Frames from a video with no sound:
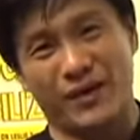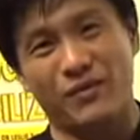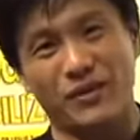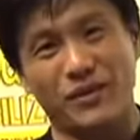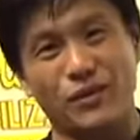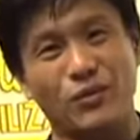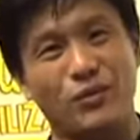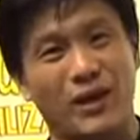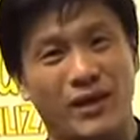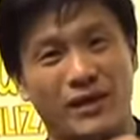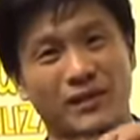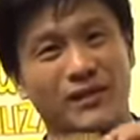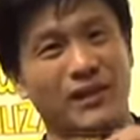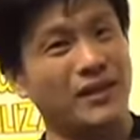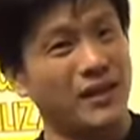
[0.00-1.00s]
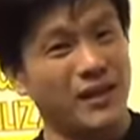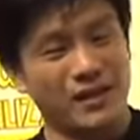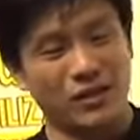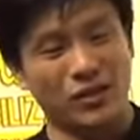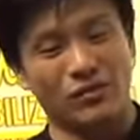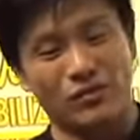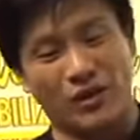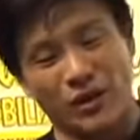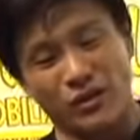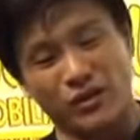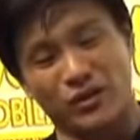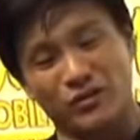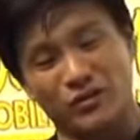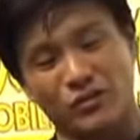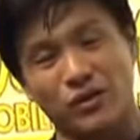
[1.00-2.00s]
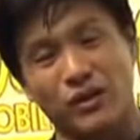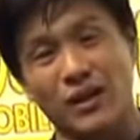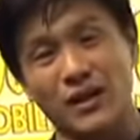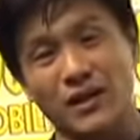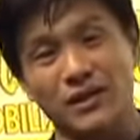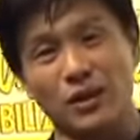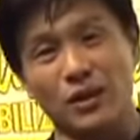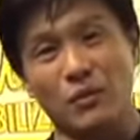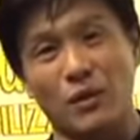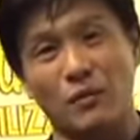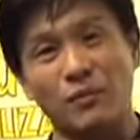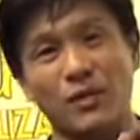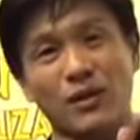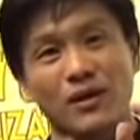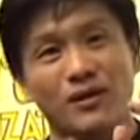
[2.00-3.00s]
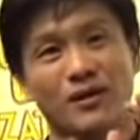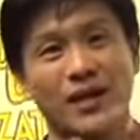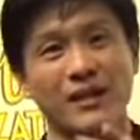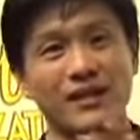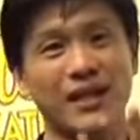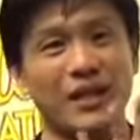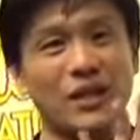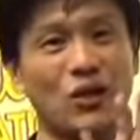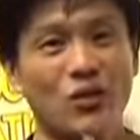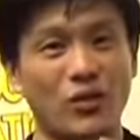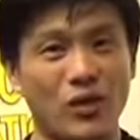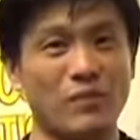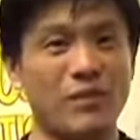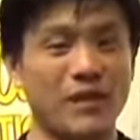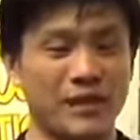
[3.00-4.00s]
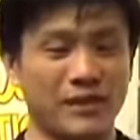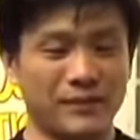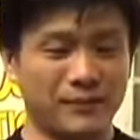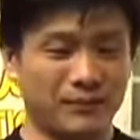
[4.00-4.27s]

If it's too wet, it's not very good. It's got to be nice and creamy.